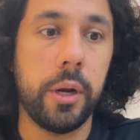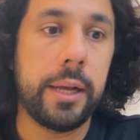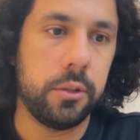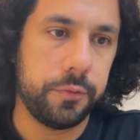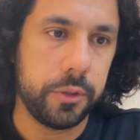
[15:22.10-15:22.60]

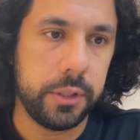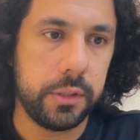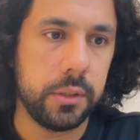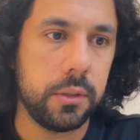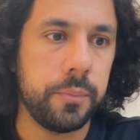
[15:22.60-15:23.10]
connectors, for
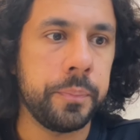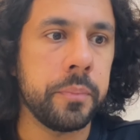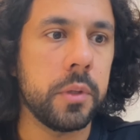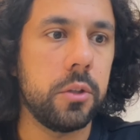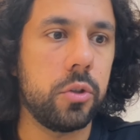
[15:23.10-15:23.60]
instance.
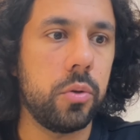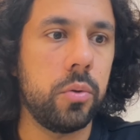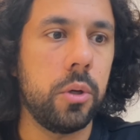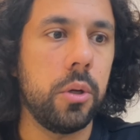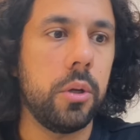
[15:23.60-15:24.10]

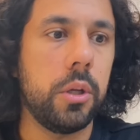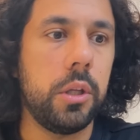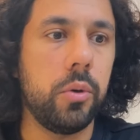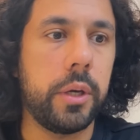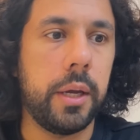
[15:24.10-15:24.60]
So
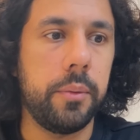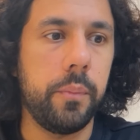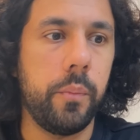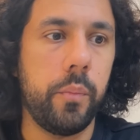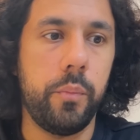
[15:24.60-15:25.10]
you
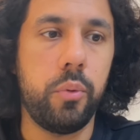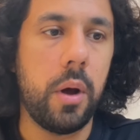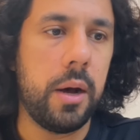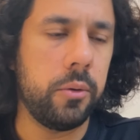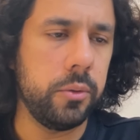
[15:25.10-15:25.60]
can
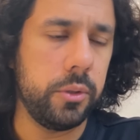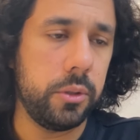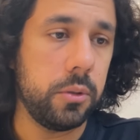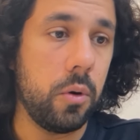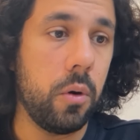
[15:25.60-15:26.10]

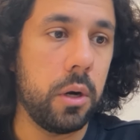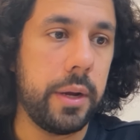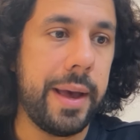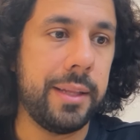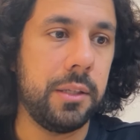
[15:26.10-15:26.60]
browse
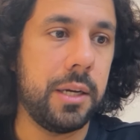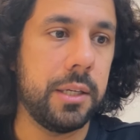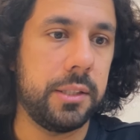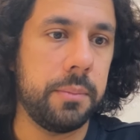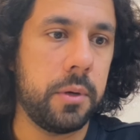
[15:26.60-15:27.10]
or add
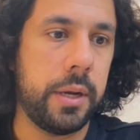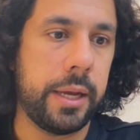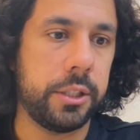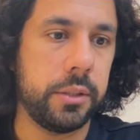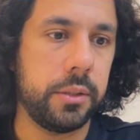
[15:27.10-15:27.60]
custom
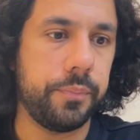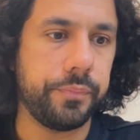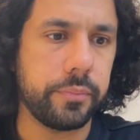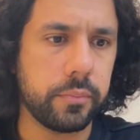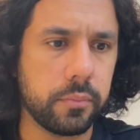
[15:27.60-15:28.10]
connections.
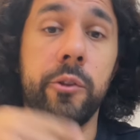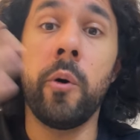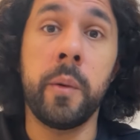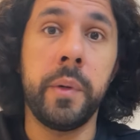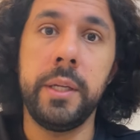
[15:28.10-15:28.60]
And
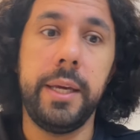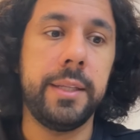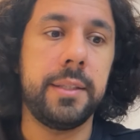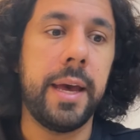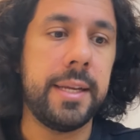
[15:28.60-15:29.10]
normally
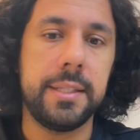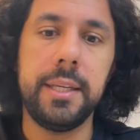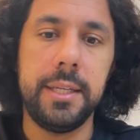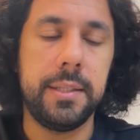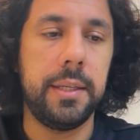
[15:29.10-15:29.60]
it's as
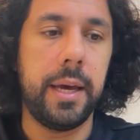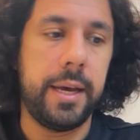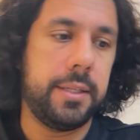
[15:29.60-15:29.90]
easy